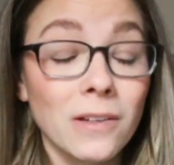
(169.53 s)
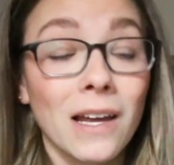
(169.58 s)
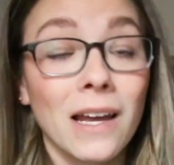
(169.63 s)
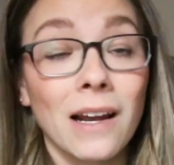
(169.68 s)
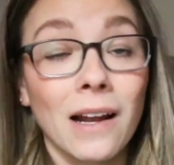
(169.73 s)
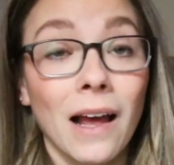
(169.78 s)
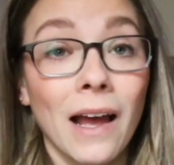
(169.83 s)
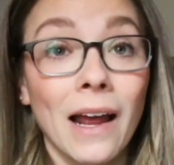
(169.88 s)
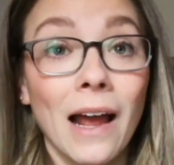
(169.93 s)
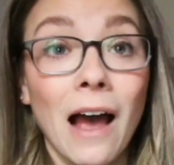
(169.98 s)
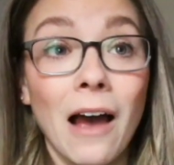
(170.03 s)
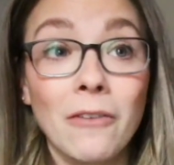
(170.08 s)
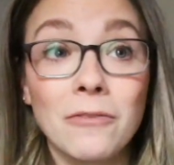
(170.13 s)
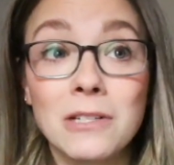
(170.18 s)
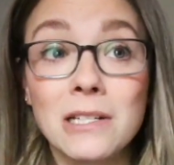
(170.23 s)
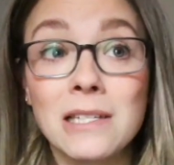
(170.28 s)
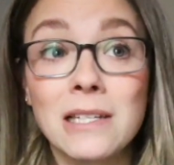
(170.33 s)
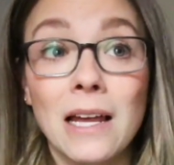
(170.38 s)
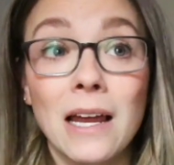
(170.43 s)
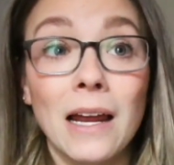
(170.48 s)
And I have
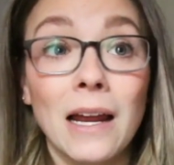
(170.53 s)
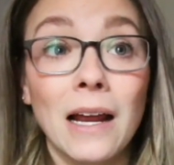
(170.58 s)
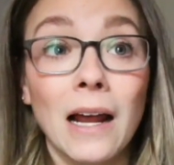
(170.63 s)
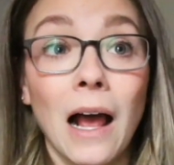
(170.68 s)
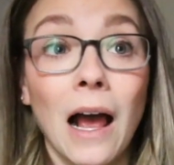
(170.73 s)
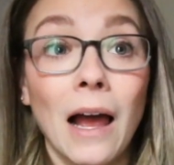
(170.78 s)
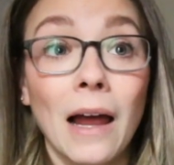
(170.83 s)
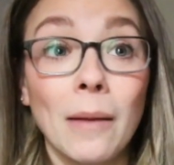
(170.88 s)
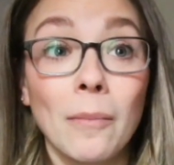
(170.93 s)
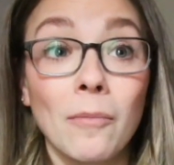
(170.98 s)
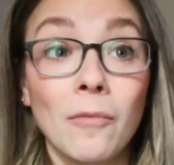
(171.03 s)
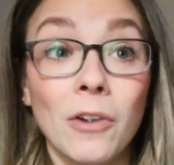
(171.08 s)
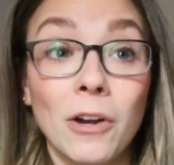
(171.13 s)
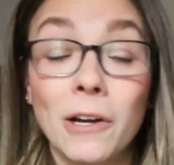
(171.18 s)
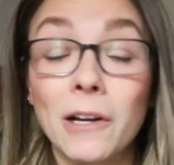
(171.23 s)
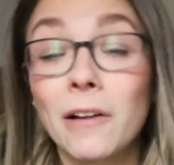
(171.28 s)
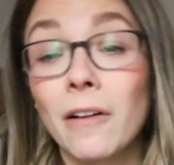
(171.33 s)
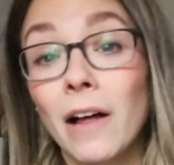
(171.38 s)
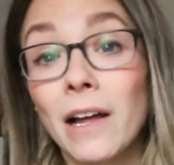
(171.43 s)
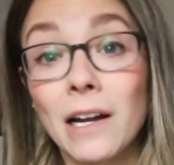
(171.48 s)
to say, I'm
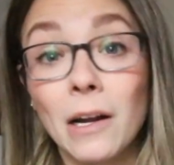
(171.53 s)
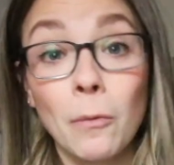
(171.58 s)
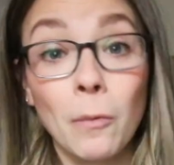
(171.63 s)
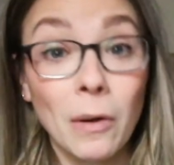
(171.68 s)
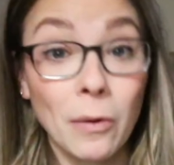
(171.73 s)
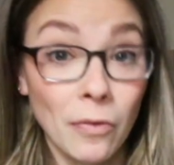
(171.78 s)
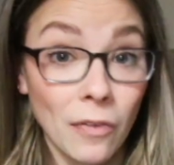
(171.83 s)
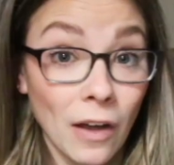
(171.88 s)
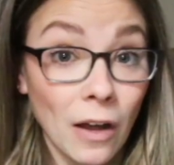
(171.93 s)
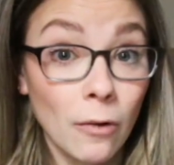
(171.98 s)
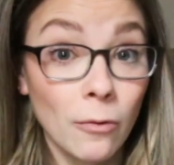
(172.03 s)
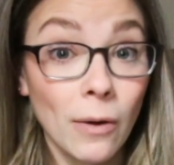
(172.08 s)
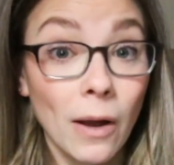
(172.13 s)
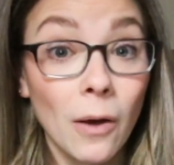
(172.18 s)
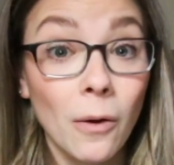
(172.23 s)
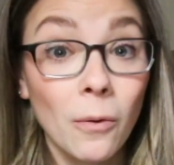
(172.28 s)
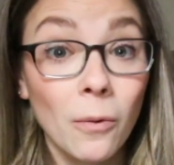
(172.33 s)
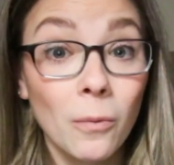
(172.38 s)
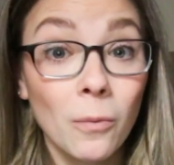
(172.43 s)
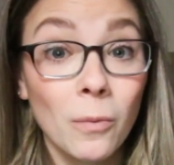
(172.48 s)
very glad I went that
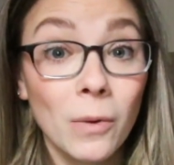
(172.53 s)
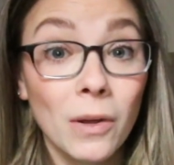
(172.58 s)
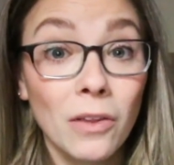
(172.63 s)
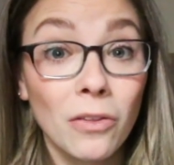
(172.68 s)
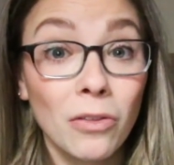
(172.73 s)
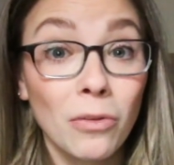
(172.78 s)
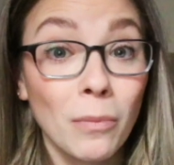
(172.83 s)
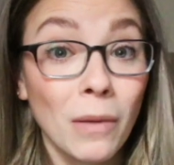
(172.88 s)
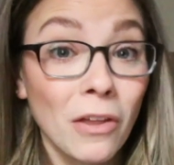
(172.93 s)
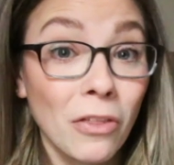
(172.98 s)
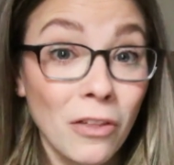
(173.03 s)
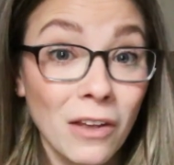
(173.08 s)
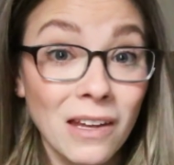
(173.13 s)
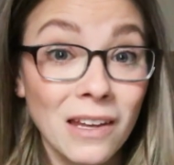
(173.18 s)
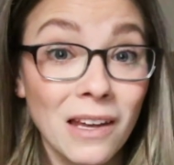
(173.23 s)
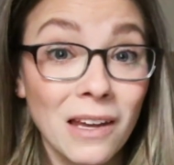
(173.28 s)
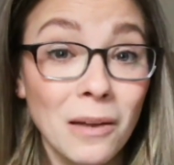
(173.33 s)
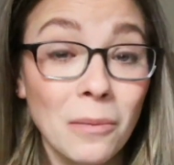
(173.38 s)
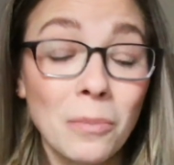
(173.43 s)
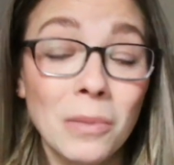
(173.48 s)
route with my
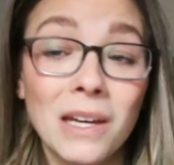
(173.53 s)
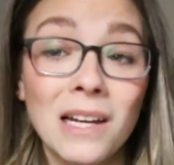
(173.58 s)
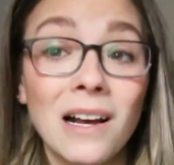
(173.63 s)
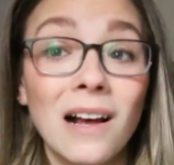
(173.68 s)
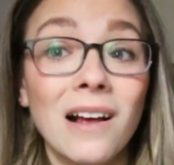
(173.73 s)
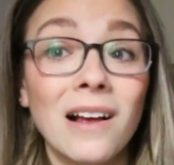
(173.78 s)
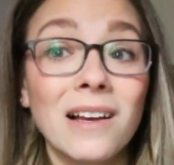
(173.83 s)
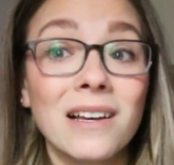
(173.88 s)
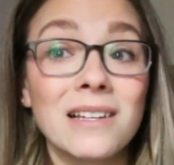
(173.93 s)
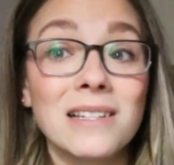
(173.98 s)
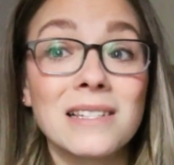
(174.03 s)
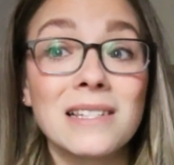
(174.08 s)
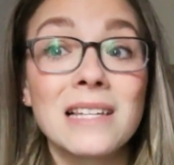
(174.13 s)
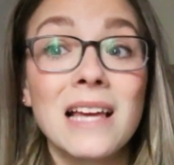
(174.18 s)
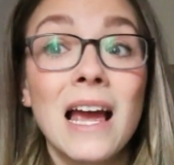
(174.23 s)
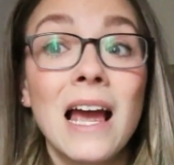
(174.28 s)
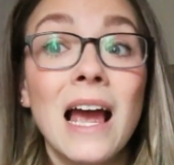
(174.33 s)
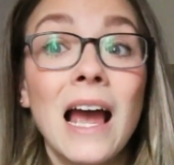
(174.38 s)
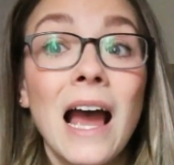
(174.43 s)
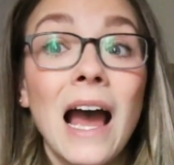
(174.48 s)
thinking, because
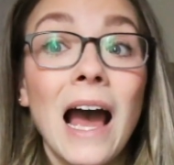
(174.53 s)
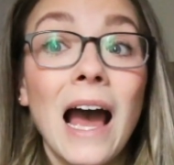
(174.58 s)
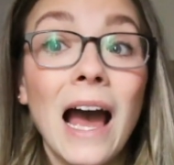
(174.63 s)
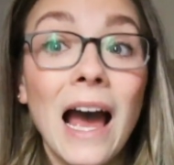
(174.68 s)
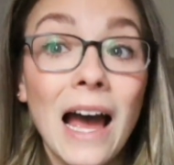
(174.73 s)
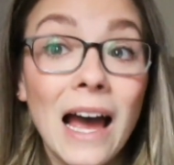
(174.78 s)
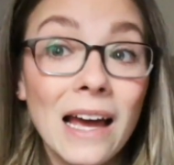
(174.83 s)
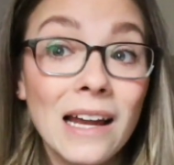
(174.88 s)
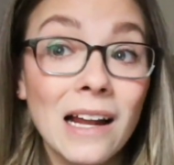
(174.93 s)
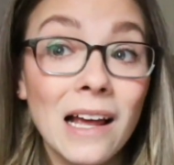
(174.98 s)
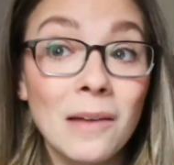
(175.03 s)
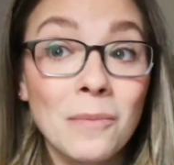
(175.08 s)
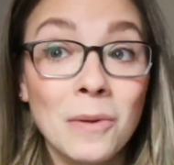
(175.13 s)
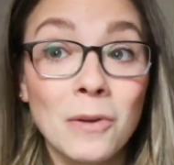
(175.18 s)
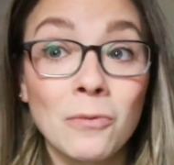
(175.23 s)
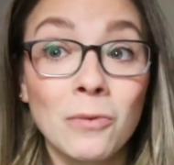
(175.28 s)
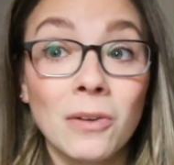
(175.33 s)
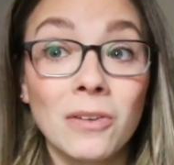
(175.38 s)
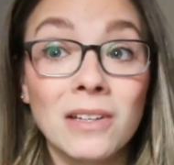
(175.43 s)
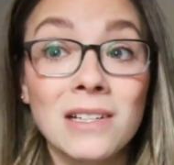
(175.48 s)
had I
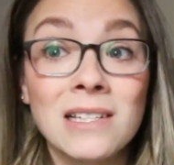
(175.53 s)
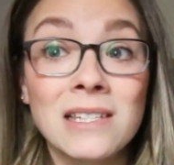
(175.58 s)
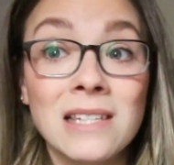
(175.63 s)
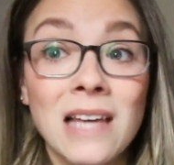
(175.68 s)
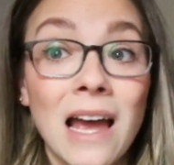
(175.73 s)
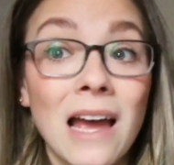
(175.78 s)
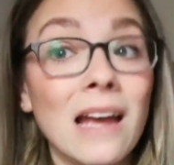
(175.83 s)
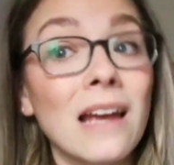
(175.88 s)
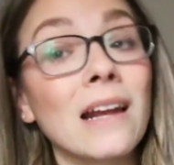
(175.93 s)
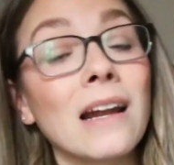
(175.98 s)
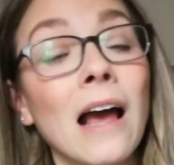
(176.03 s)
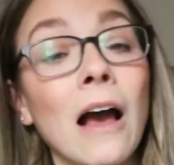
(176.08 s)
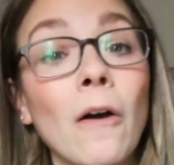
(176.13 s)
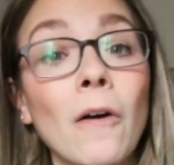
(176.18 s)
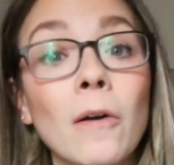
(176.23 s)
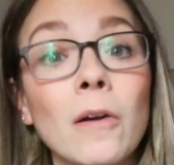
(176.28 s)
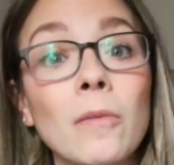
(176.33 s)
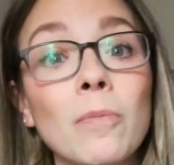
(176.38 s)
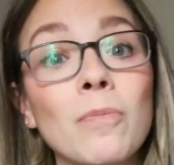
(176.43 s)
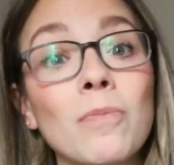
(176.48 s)
been really set in how
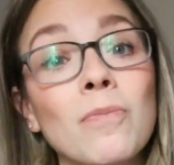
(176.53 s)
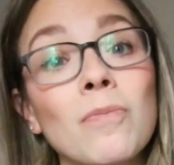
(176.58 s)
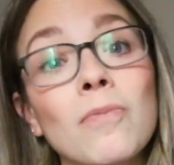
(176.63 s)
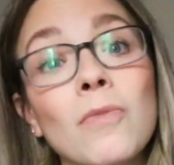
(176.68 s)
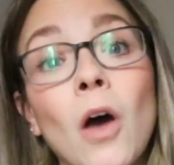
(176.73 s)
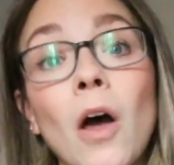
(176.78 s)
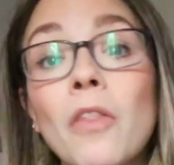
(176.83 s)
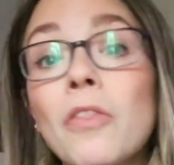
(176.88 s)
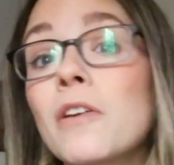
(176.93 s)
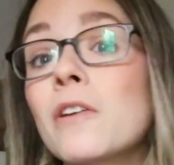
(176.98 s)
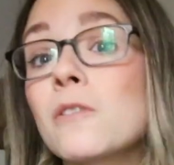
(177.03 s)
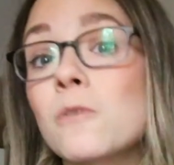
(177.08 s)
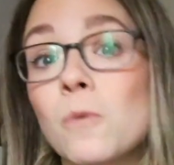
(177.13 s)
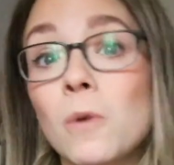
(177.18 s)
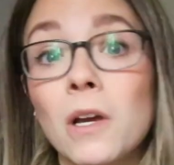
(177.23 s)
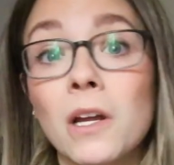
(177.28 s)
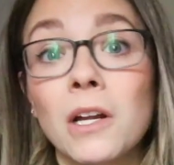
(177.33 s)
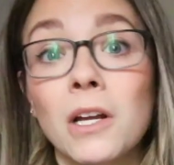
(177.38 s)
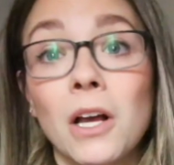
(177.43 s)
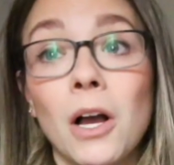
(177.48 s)
I thought things
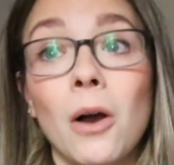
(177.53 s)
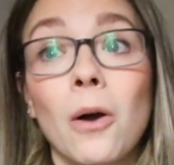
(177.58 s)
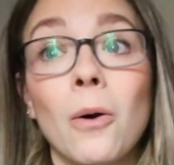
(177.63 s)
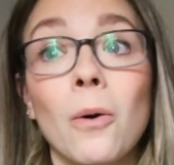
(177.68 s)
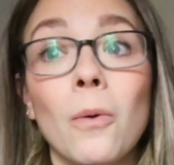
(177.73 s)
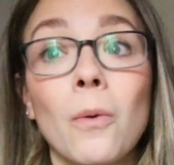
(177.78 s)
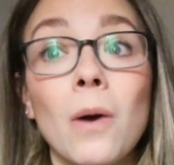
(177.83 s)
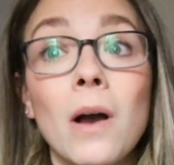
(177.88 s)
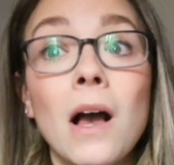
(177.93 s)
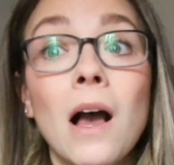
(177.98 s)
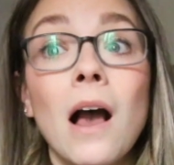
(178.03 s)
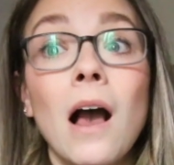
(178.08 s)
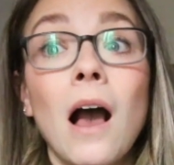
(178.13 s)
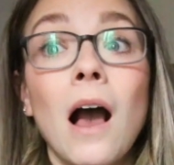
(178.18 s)
were gonna go,